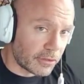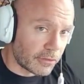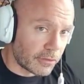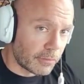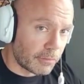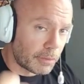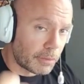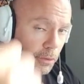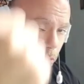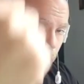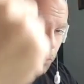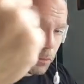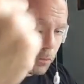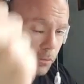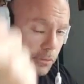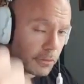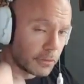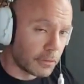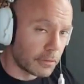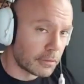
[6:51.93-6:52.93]
of a
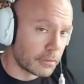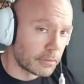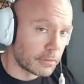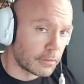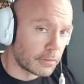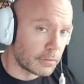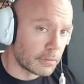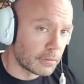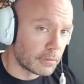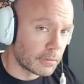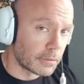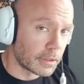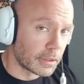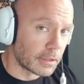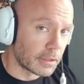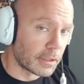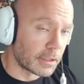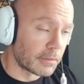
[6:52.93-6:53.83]
pull. Okay, like a